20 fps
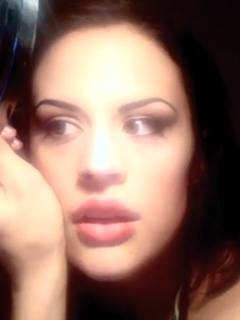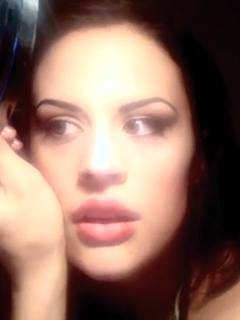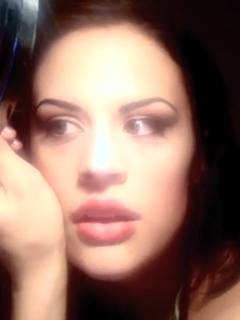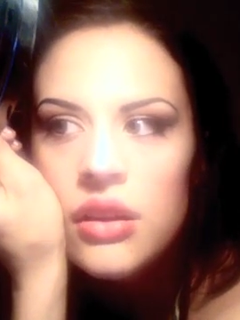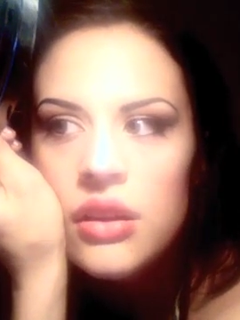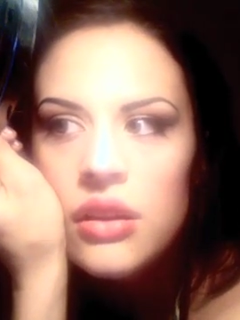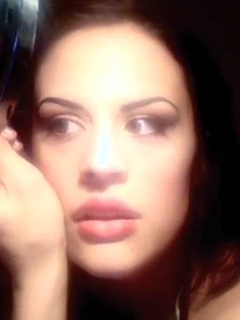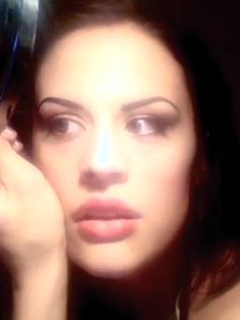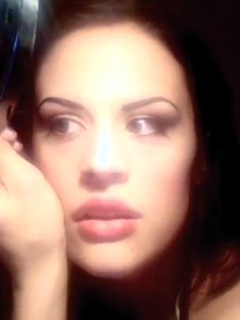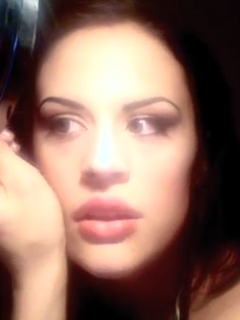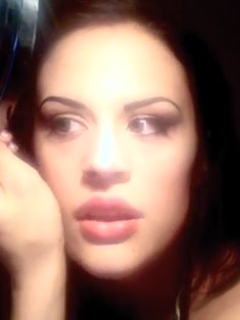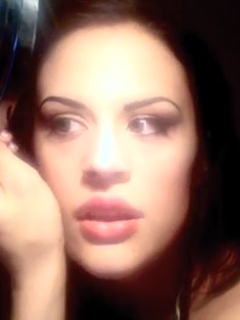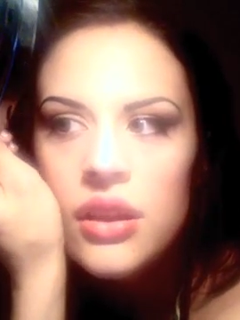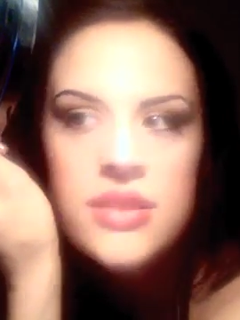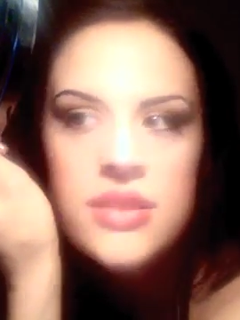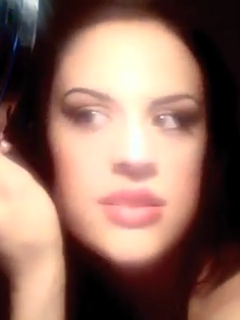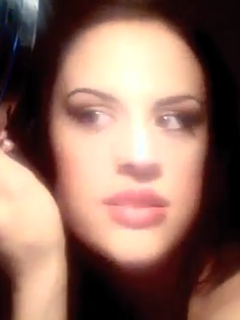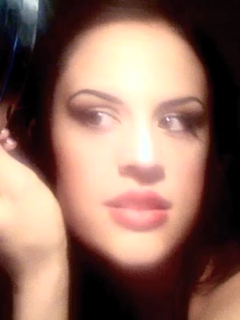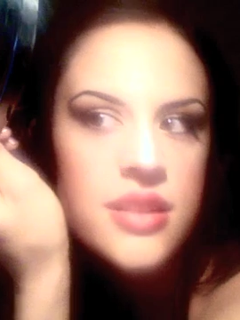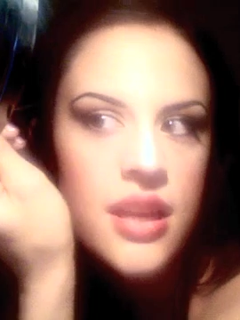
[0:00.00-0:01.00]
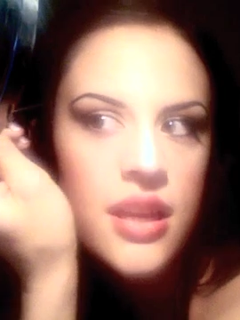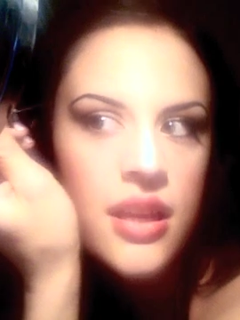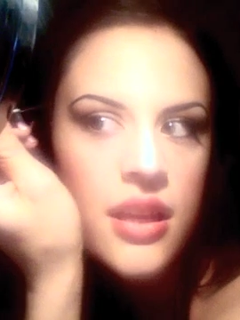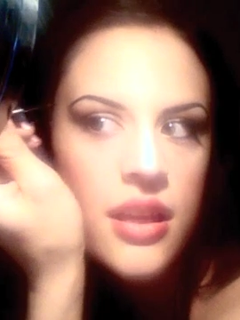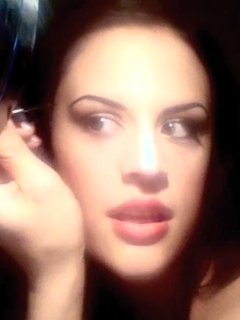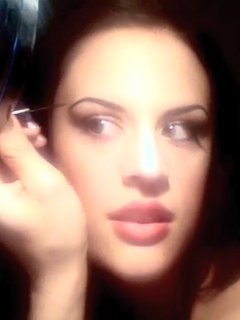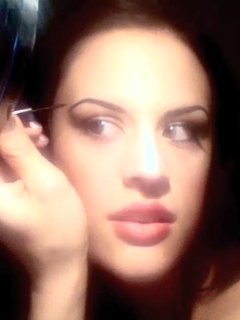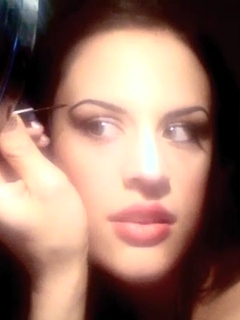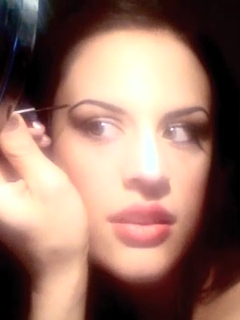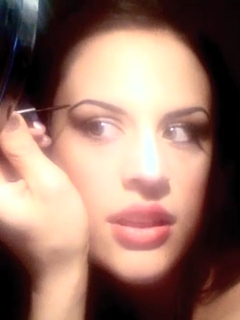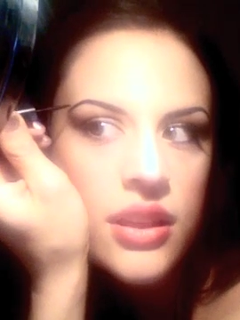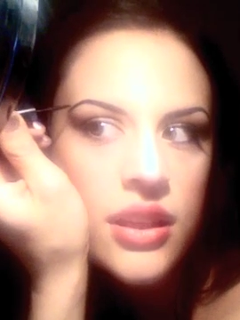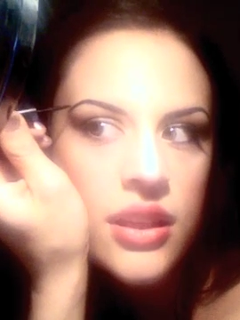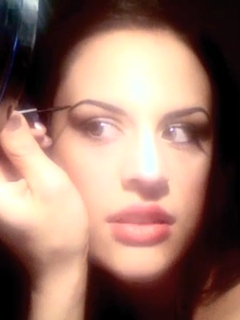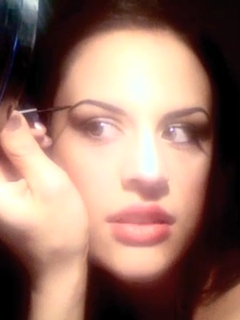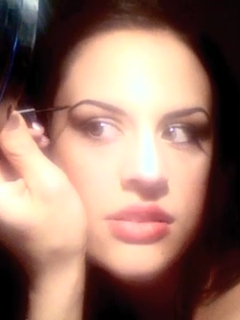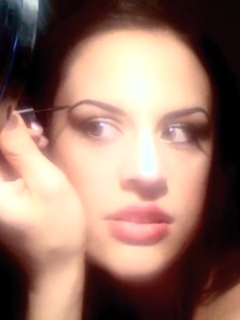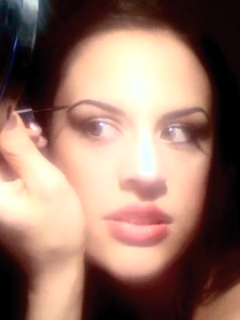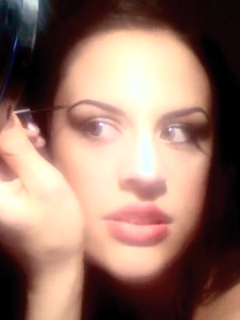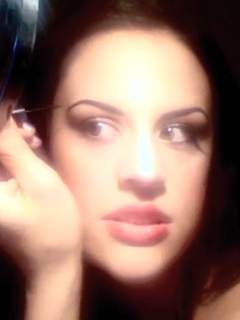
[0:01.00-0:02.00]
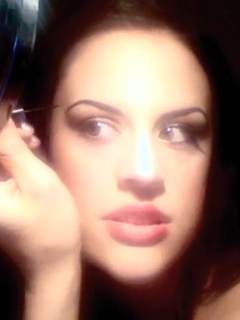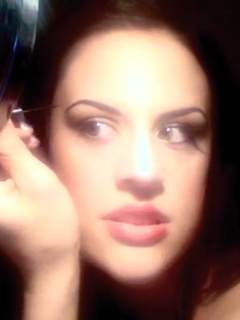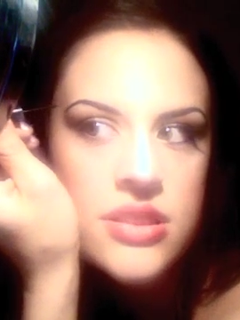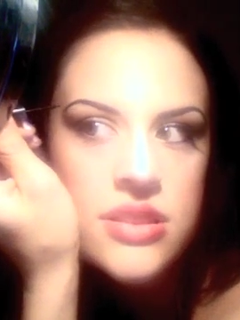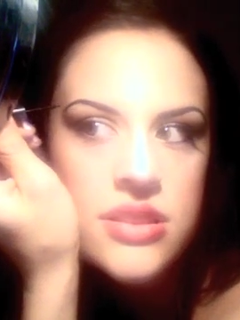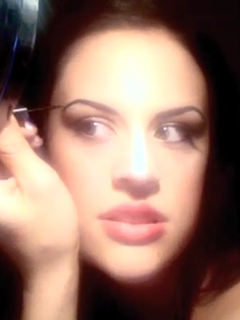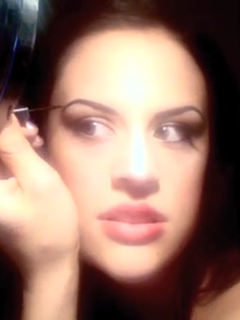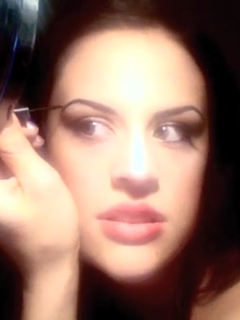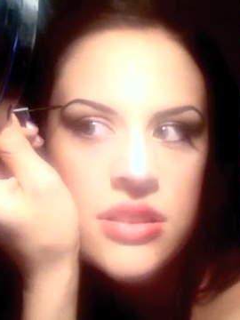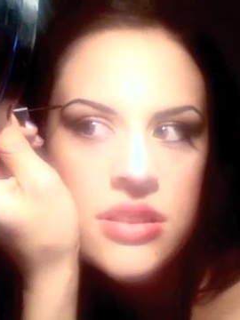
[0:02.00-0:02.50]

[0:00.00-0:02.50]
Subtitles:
You kind of stay in the edges.